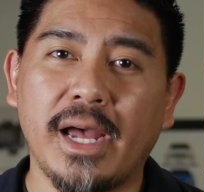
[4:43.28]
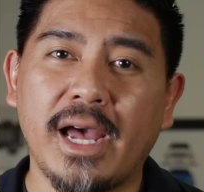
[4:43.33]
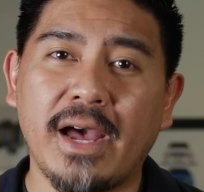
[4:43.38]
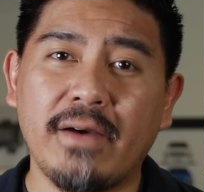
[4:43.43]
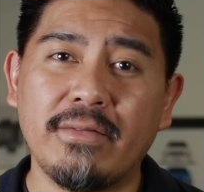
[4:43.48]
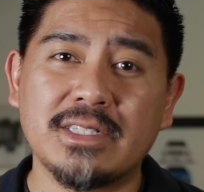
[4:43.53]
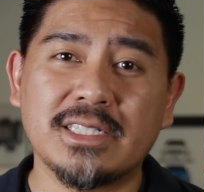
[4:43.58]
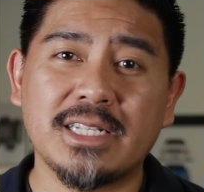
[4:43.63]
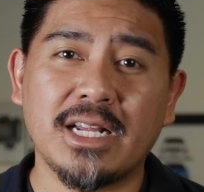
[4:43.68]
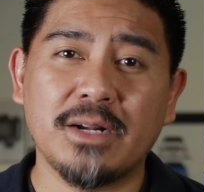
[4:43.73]
I
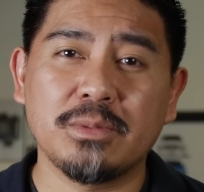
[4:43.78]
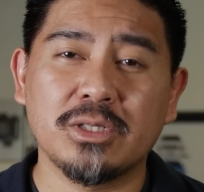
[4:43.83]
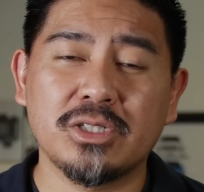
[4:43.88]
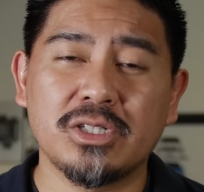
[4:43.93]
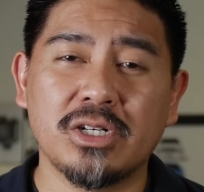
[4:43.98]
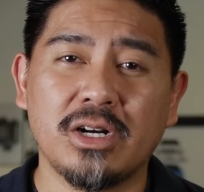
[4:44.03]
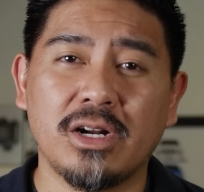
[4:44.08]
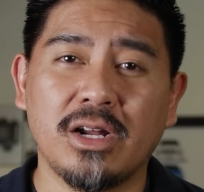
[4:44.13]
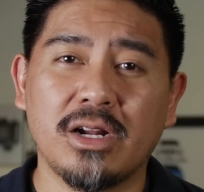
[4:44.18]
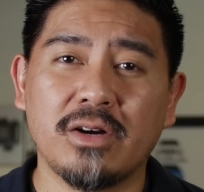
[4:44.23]
have it set up to
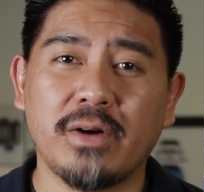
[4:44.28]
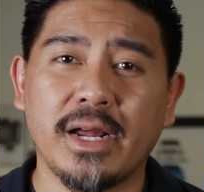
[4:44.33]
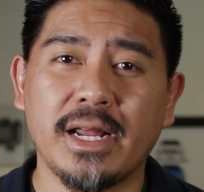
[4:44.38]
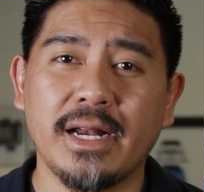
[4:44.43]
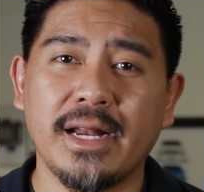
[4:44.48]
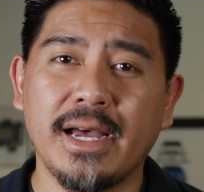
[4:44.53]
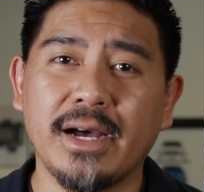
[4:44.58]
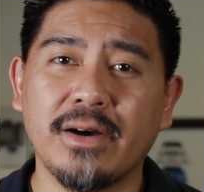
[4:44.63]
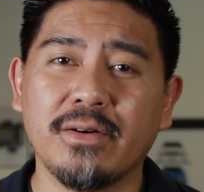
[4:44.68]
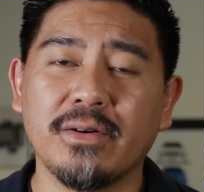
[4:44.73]
turn on right
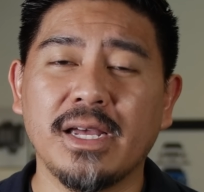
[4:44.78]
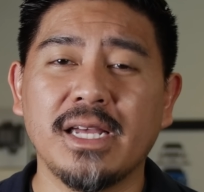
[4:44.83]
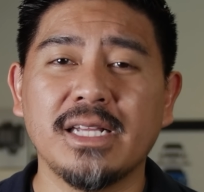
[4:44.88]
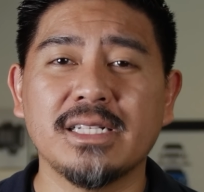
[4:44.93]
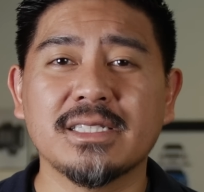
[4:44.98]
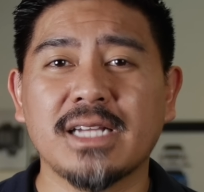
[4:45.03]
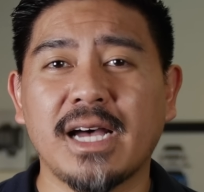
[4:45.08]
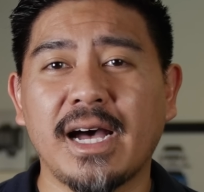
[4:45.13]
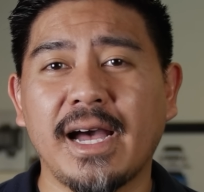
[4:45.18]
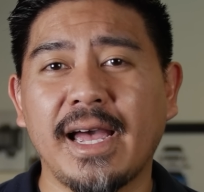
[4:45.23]
now
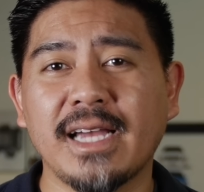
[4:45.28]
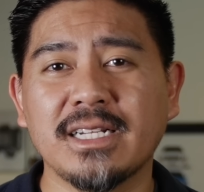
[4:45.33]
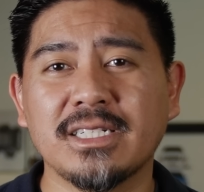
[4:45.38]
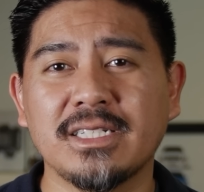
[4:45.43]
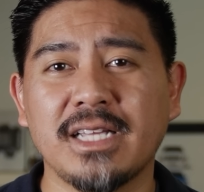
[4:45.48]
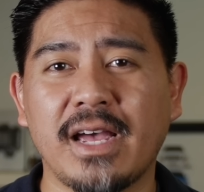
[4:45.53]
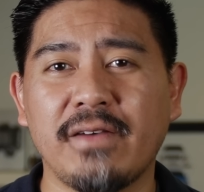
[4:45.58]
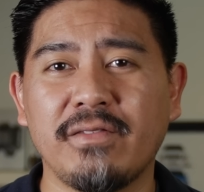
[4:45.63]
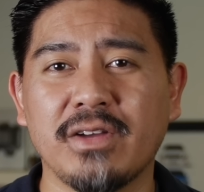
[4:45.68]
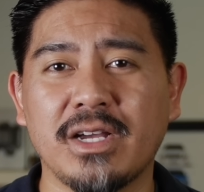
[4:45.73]
is I
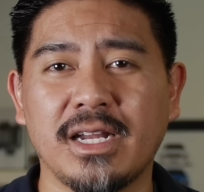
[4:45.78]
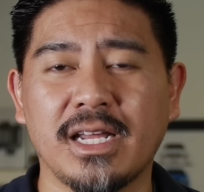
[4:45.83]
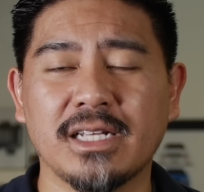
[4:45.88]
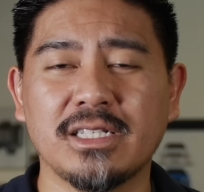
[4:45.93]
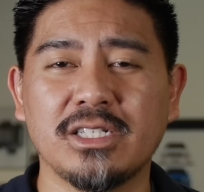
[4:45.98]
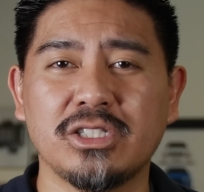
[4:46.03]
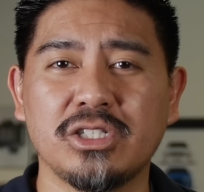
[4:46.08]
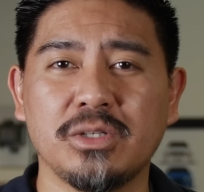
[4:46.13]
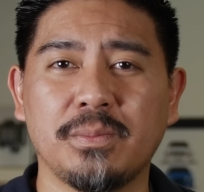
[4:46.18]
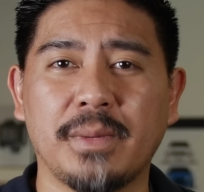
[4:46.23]
actually have it
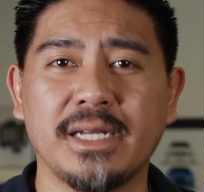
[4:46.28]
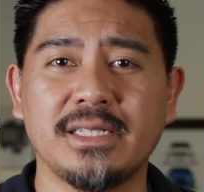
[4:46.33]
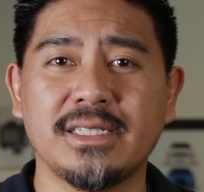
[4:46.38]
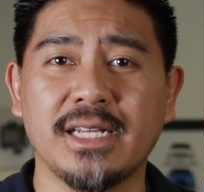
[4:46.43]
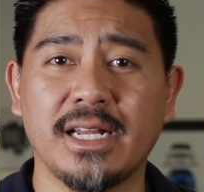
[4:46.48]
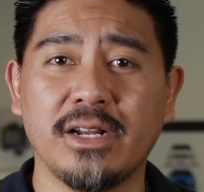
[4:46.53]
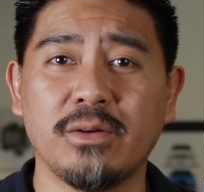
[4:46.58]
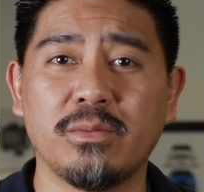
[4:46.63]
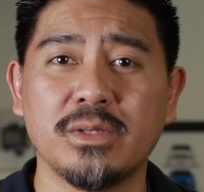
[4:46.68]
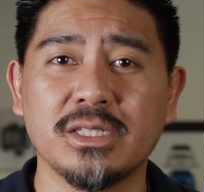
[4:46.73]
connected to my
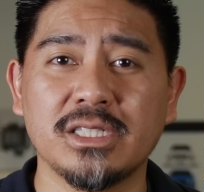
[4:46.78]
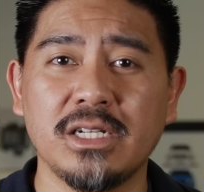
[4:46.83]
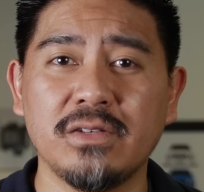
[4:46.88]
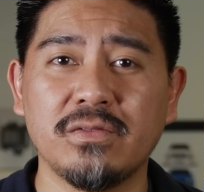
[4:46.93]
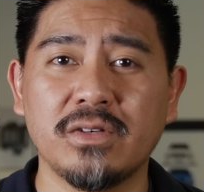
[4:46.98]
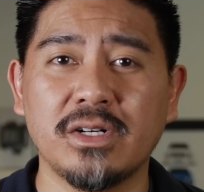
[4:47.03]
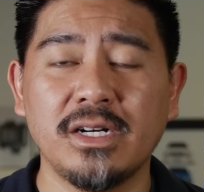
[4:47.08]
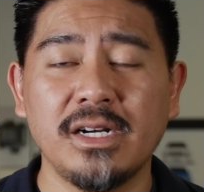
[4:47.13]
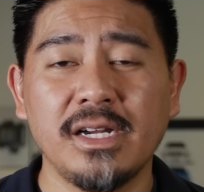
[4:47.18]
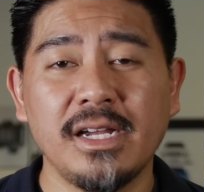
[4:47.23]
Denon
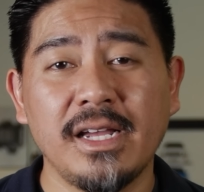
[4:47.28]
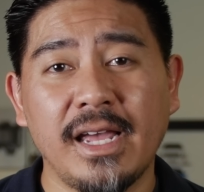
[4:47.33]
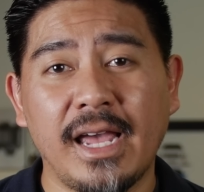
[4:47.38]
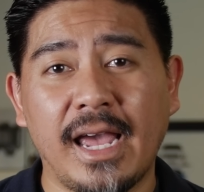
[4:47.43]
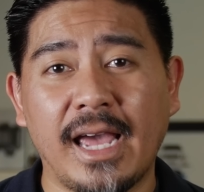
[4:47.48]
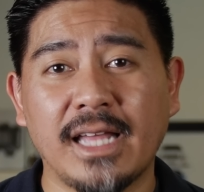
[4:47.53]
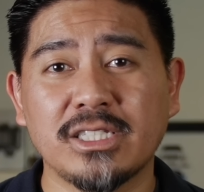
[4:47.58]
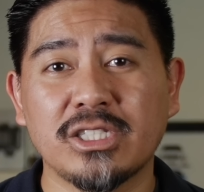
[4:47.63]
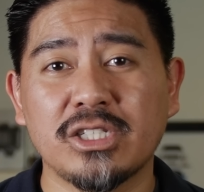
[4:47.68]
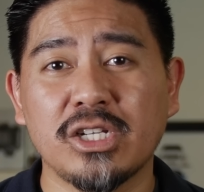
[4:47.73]
receiver,
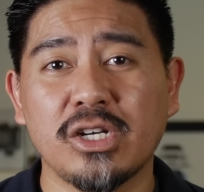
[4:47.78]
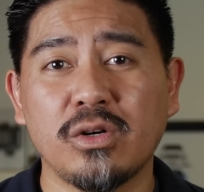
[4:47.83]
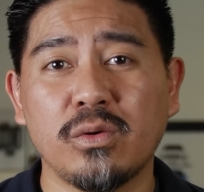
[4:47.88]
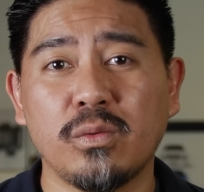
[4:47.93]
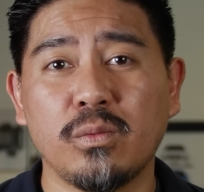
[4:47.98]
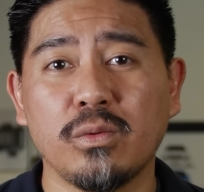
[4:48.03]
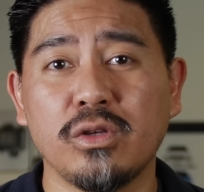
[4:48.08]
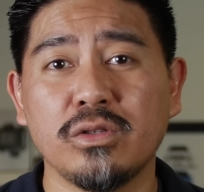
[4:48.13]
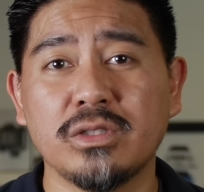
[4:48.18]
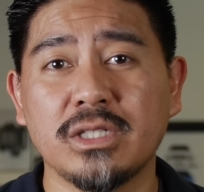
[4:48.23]
and
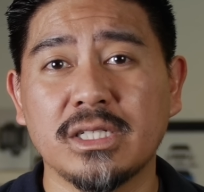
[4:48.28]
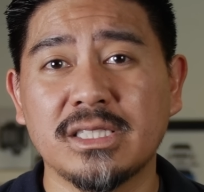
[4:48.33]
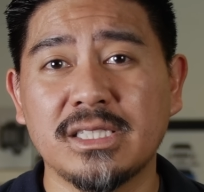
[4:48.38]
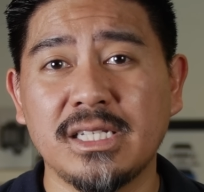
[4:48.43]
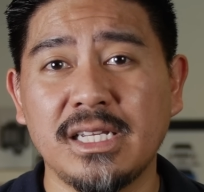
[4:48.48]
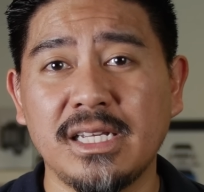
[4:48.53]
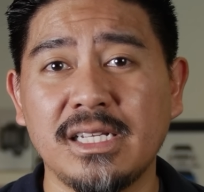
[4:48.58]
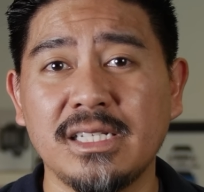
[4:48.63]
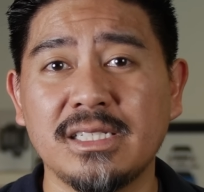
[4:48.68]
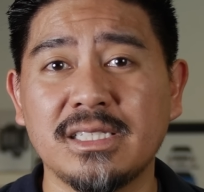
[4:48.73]
so using
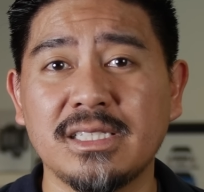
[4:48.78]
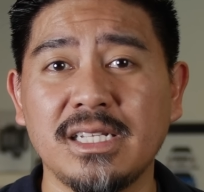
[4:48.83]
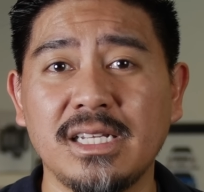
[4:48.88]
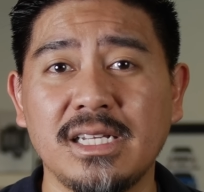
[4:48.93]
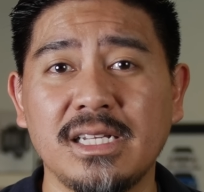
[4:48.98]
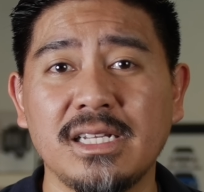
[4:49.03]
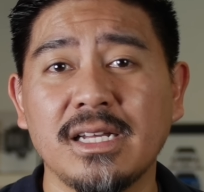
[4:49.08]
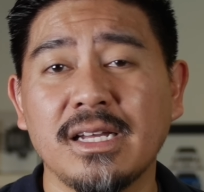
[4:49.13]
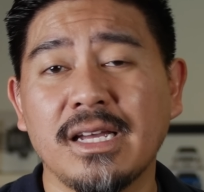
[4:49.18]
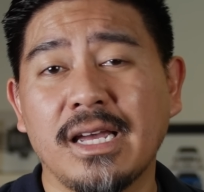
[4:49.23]

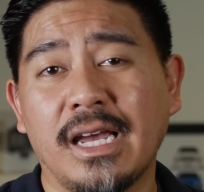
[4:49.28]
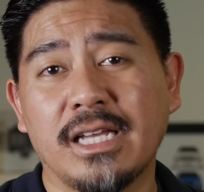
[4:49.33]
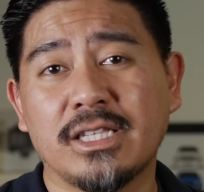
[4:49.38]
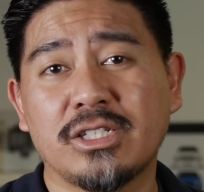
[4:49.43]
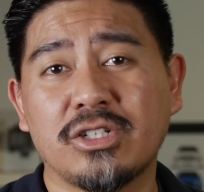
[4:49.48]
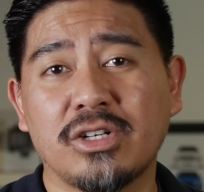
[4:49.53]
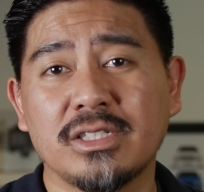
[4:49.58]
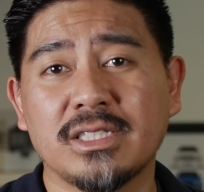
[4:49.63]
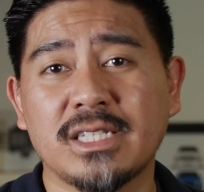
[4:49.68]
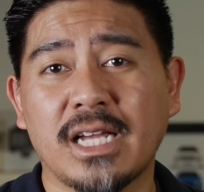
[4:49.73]
CEC, it
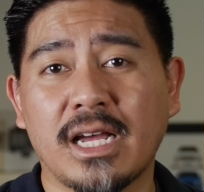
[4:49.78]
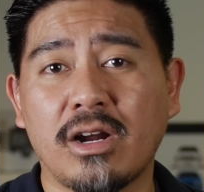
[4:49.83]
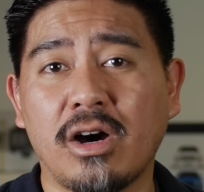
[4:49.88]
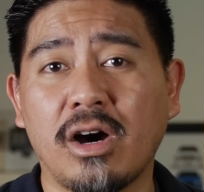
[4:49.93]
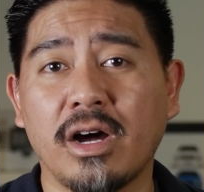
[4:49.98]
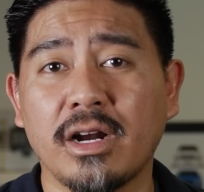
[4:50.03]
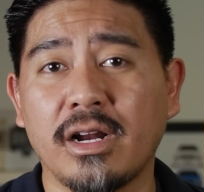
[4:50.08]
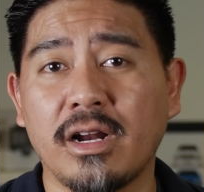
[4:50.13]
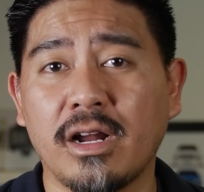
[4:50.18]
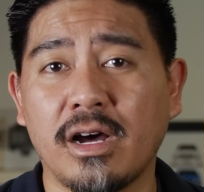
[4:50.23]
turns that
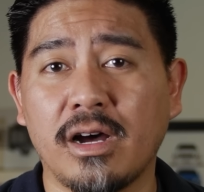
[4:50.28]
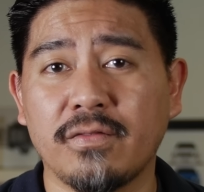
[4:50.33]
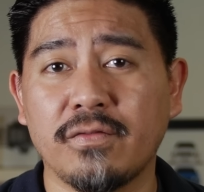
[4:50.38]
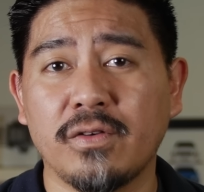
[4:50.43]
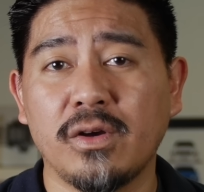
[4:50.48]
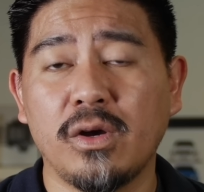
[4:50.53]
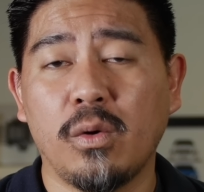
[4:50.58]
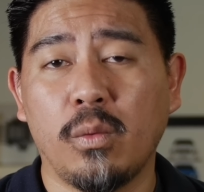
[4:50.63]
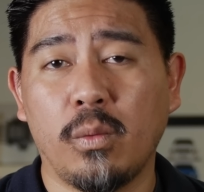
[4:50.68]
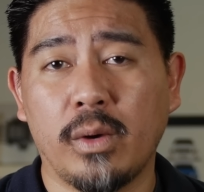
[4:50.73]
on and off
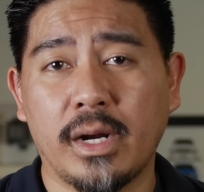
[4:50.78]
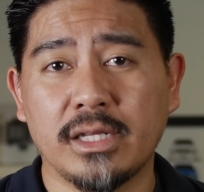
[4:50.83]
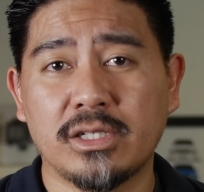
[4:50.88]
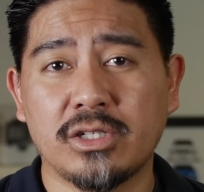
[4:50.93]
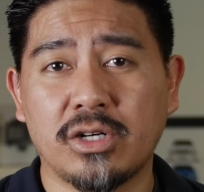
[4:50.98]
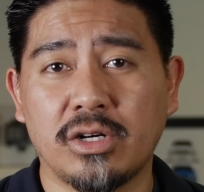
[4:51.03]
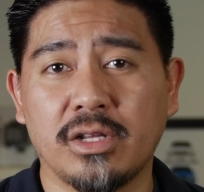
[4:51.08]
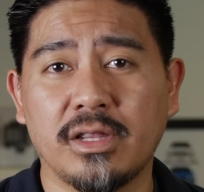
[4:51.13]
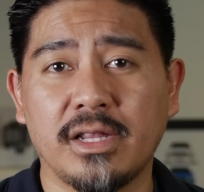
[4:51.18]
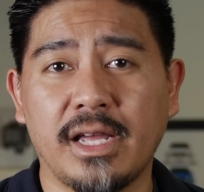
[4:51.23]
when I
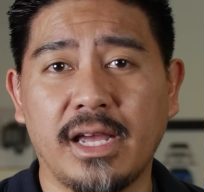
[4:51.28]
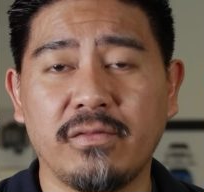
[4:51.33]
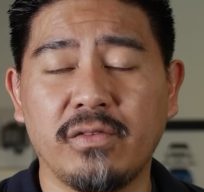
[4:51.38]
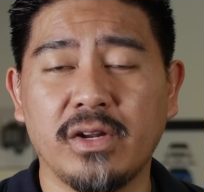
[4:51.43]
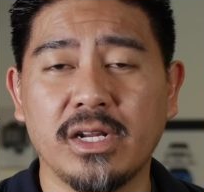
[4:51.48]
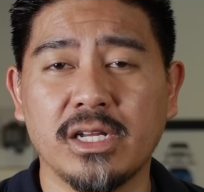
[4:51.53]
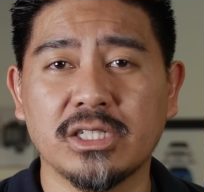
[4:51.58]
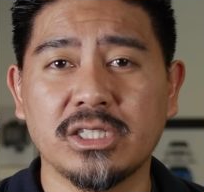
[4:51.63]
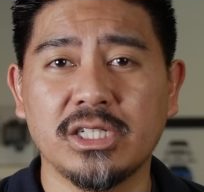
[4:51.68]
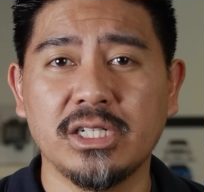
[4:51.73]
turn the
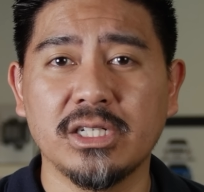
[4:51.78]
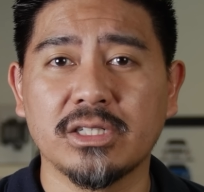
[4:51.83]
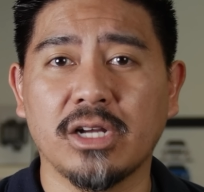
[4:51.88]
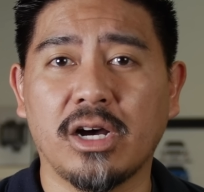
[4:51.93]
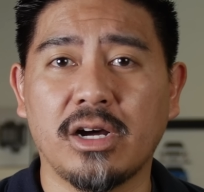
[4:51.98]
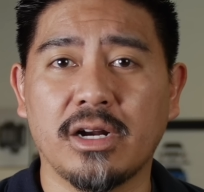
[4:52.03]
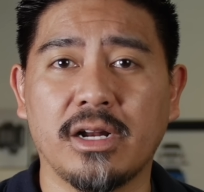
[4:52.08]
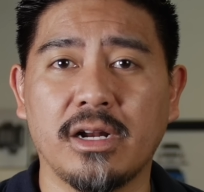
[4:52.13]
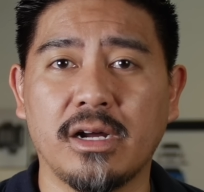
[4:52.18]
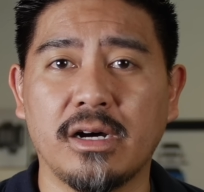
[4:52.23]
Nvidia Shield
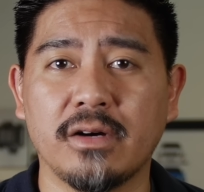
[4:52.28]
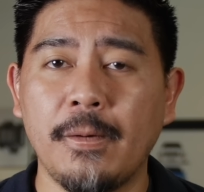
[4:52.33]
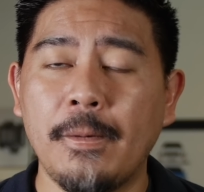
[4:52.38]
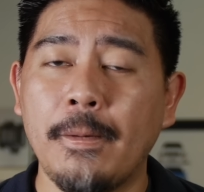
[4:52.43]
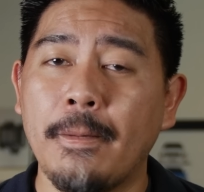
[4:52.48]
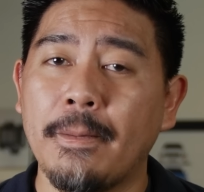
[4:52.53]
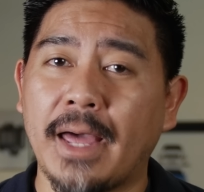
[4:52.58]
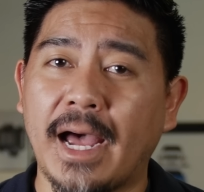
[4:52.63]
on and off.